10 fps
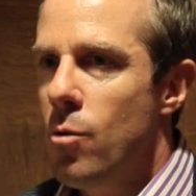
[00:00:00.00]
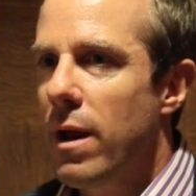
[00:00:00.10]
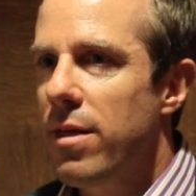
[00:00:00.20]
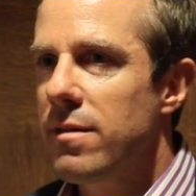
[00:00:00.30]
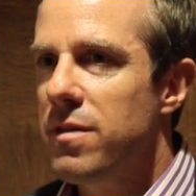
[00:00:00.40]
Well,
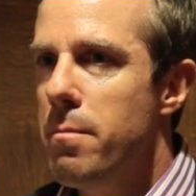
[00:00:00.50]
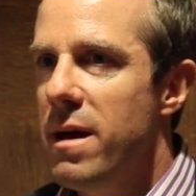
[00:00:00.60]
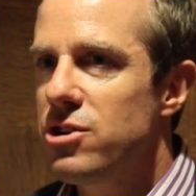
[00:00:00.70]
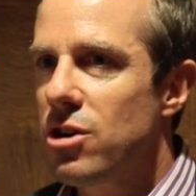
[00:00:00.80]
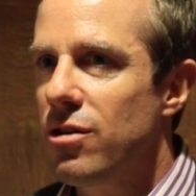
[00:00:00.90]
I think the
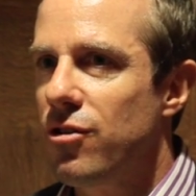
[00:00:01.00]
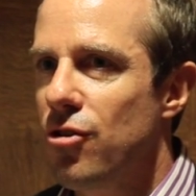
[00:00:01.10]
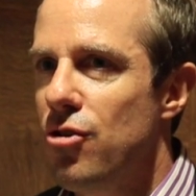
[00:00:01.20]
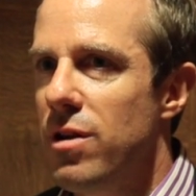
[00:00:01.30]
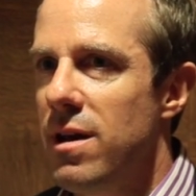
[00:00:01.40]
major
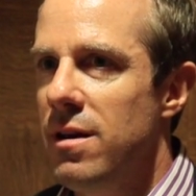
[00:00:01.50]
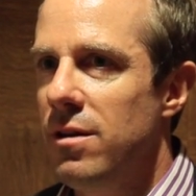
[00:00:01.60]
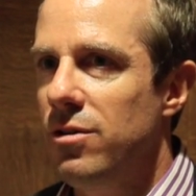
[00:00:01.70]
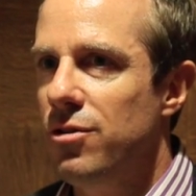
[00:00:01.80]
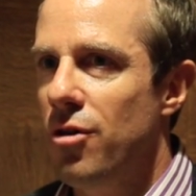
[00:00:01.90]
concern
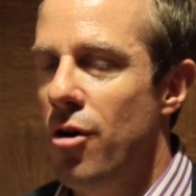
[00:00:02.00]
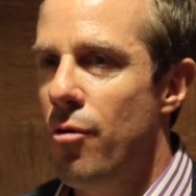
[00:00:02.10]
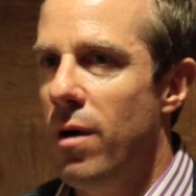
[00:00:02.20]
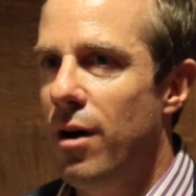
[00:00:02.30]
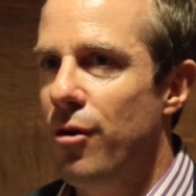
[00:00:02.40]
is
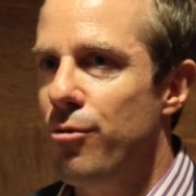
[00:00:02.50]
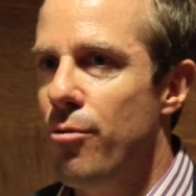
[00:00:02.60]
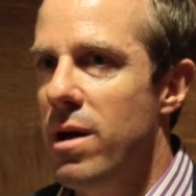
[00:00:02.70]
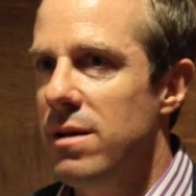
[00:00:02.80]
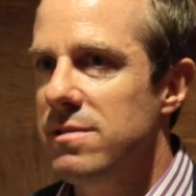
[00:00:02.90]
around
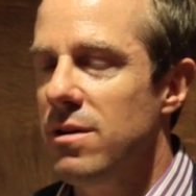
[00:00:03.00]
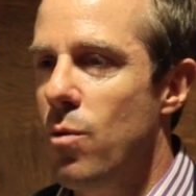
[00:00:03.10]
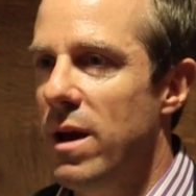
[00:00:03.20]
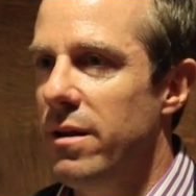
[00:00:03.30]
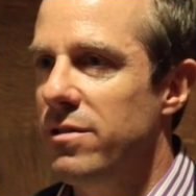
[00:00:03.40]
raising
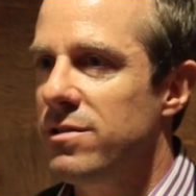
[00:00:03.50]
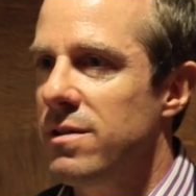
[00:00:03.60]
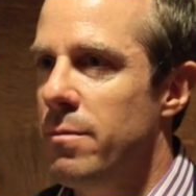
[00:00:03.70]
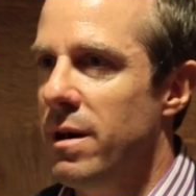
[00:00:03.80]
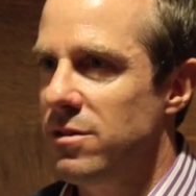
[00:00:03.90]
awareness
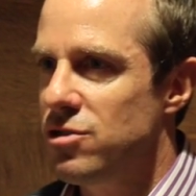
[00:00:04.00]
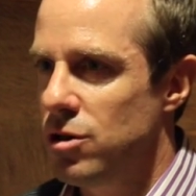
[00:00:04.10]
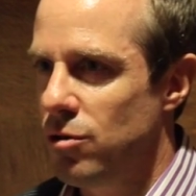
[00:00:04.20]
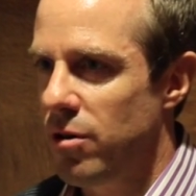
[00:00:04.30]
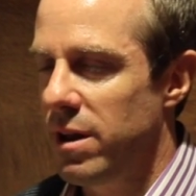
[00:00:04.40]
amongst
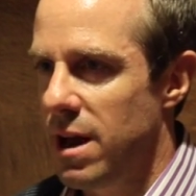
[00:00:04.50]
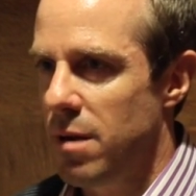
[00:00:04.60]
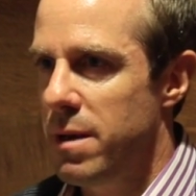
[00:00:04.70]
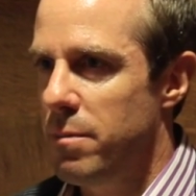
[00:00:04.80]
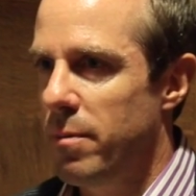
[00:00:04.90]
children and young
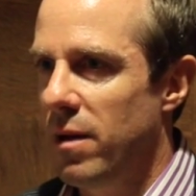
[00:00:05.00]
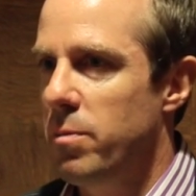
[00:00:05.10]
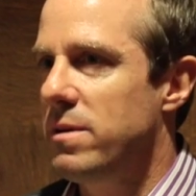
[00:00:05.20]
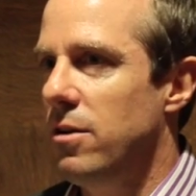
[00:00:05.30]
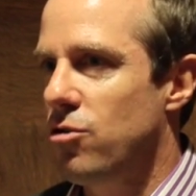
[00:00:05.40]
people about the
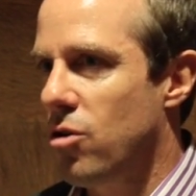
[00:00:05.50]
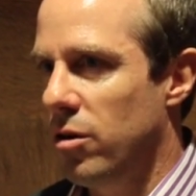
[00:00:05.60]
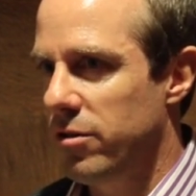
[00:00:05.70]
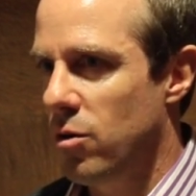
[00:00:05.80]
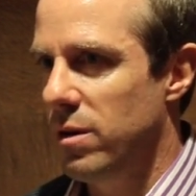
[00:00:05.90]
potential
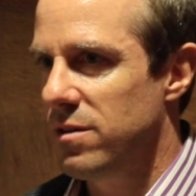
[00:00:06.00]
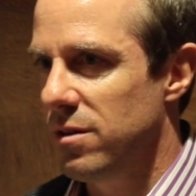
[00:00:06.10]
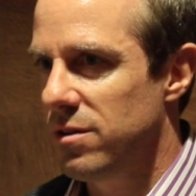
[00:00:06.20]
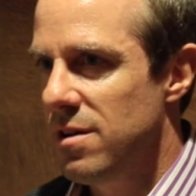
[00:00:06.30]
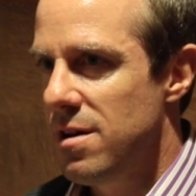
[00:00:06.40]

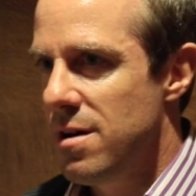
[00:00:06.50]
consequences,